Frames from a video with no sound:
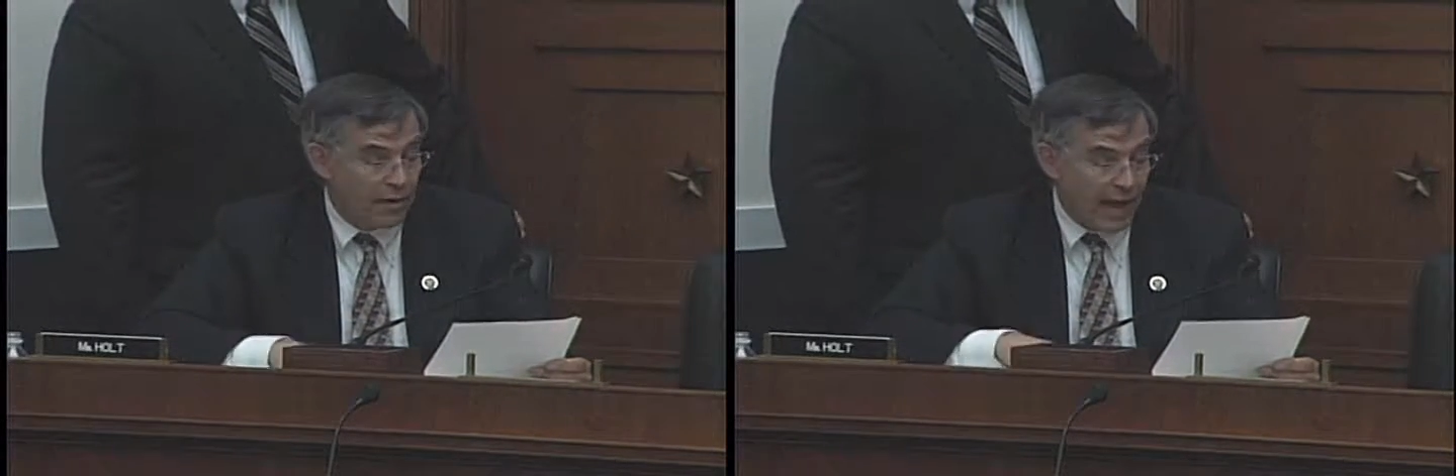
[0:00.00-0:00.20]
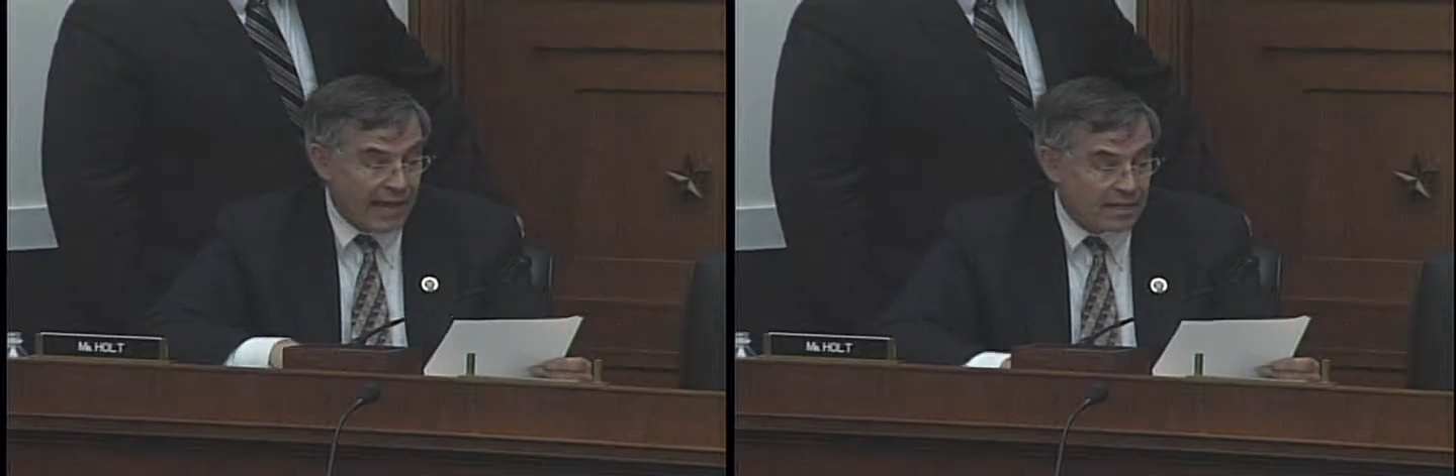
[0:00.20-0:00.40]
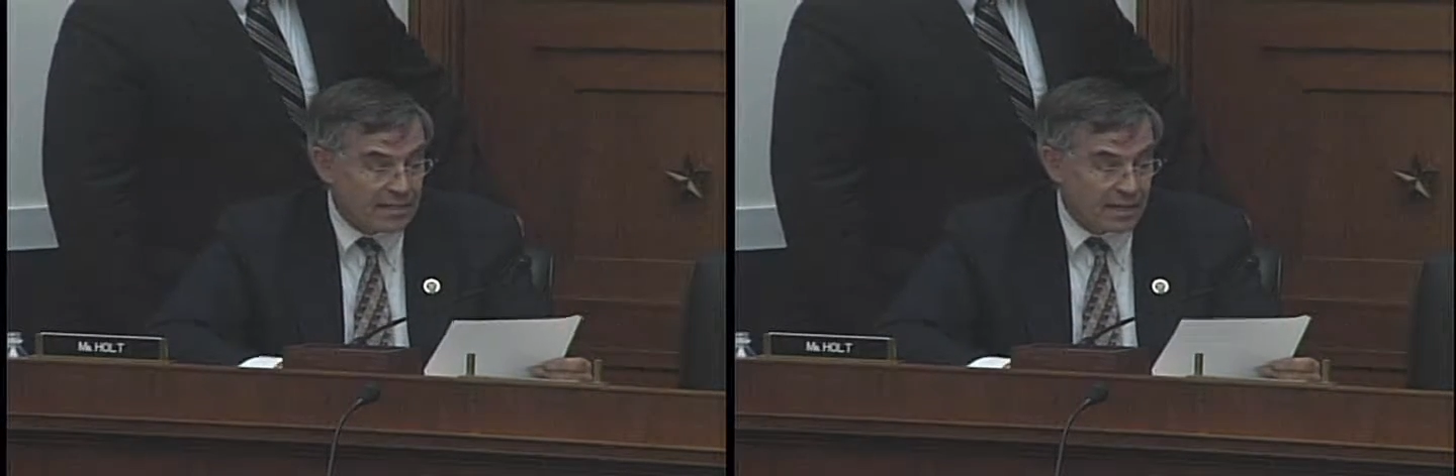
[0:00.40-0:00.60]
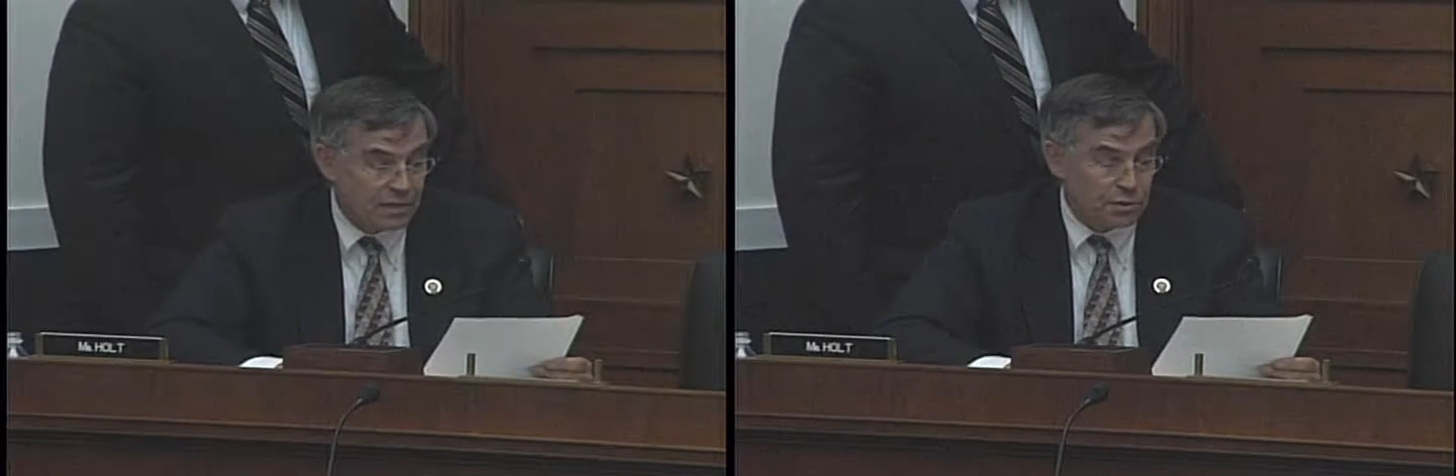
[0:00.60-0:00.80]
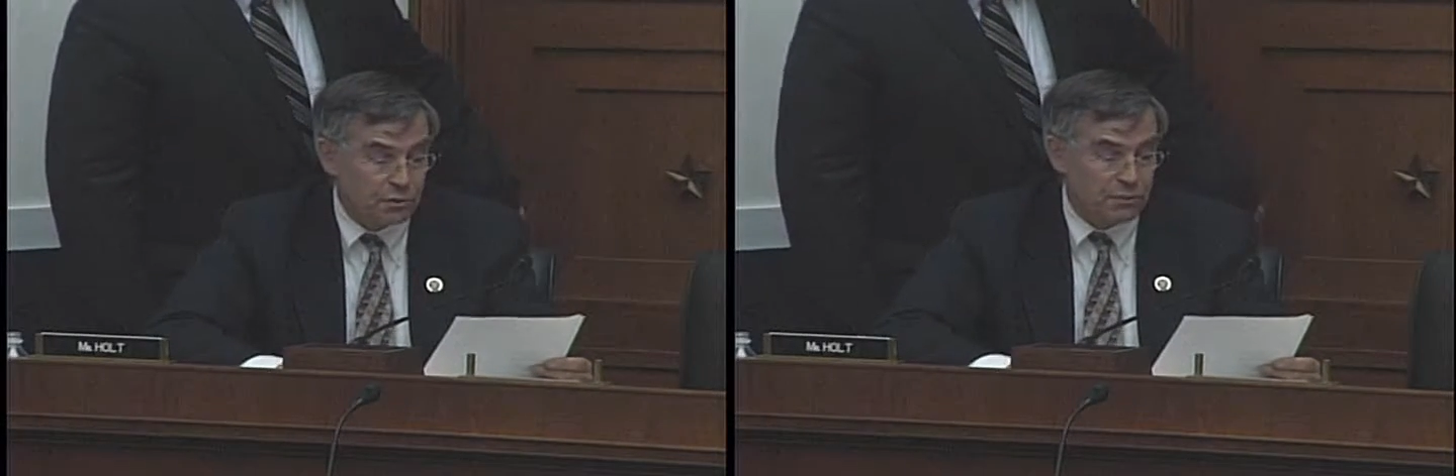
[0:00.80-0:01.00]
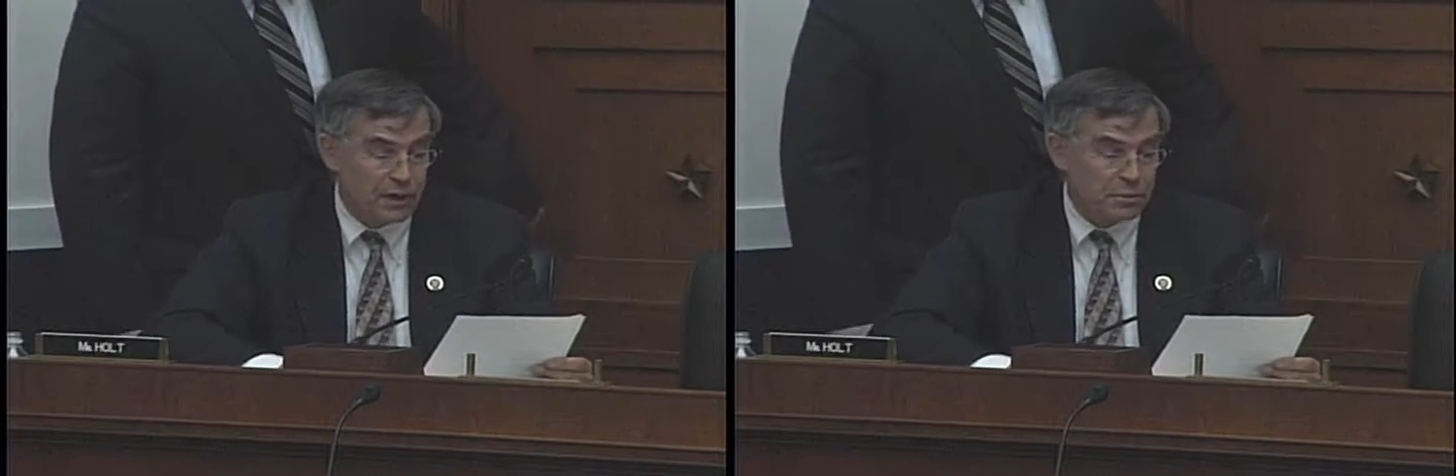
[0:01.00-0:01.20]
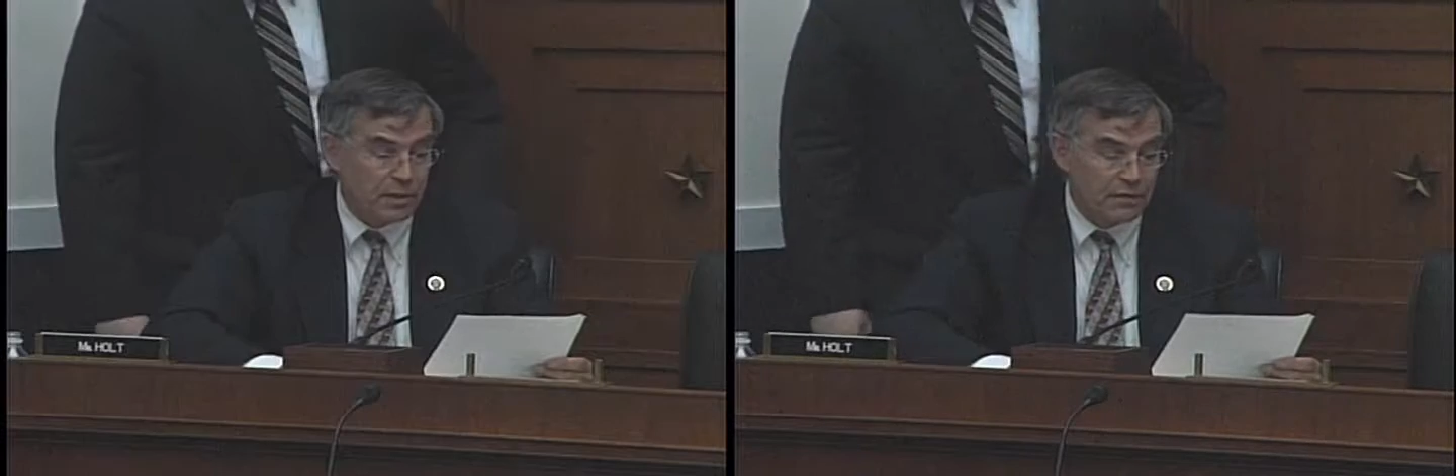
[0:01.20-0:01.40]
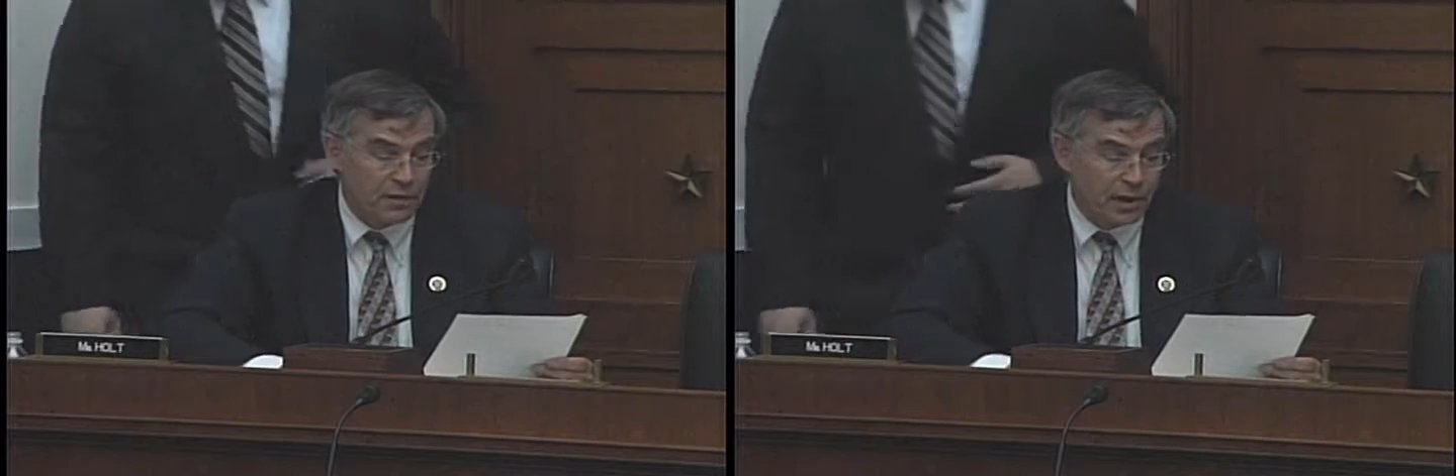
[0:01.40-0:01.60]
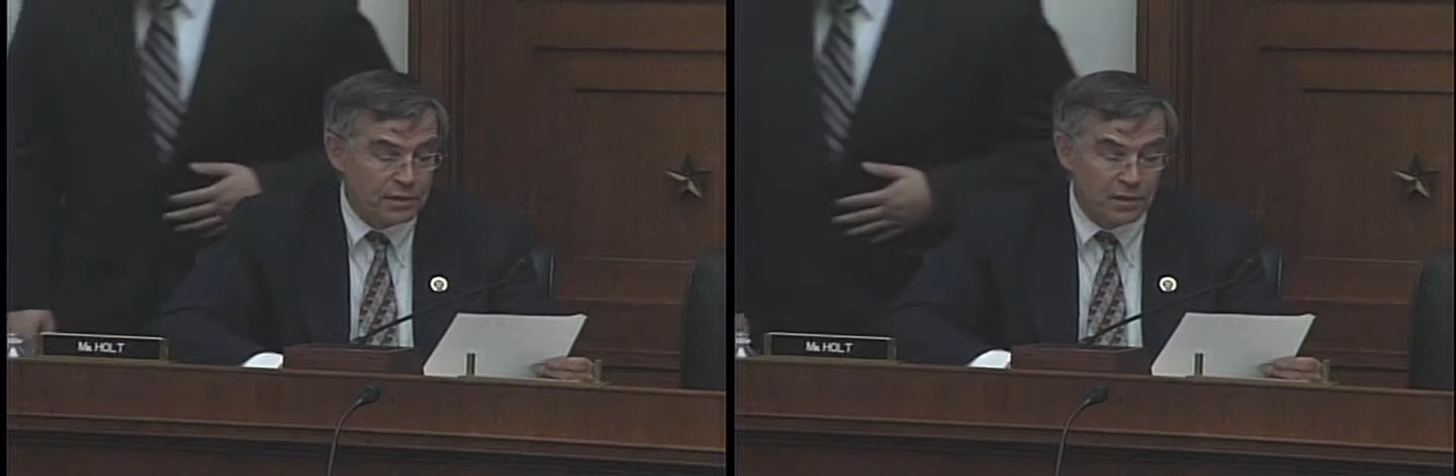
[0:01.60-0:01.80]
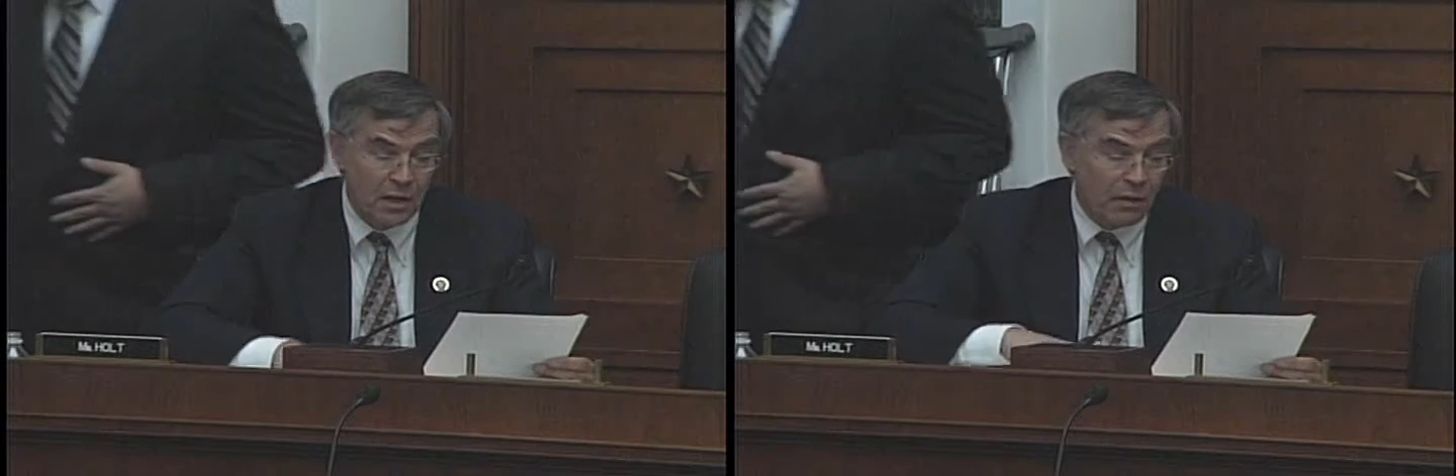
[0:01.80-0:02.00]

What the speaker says: access to investment advice.